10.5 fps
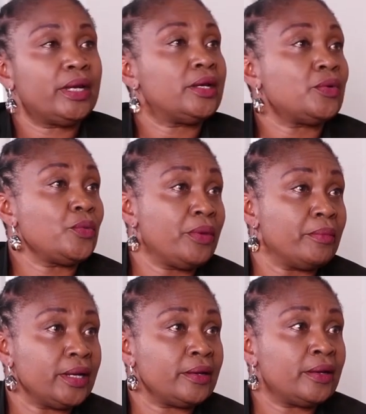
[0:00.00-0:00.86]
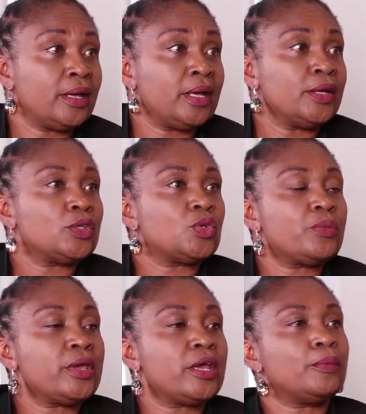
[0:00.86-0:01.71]
men and women,
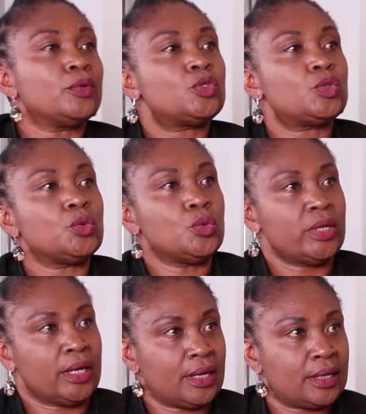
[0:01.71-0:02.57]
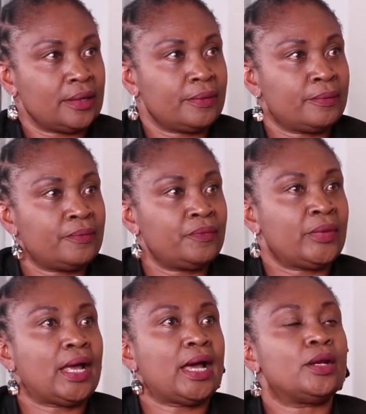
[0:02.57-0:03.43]
to be able to work
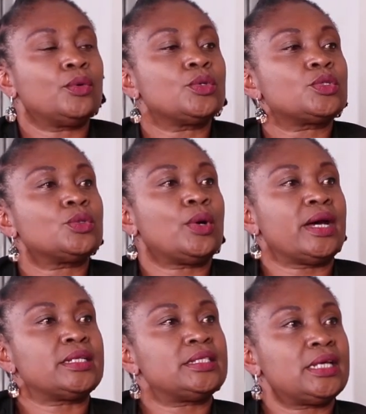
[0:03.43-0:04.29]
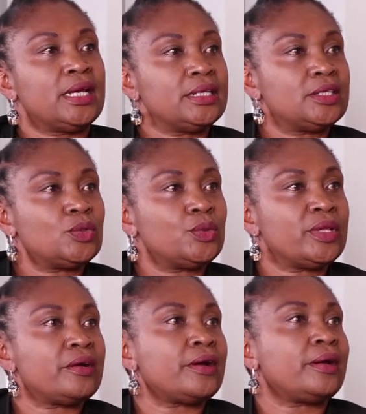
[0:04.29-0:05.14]
and also attend to
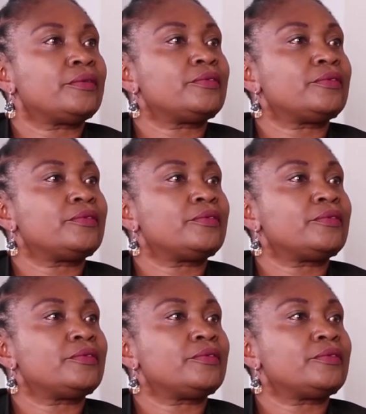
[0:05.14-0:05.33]
their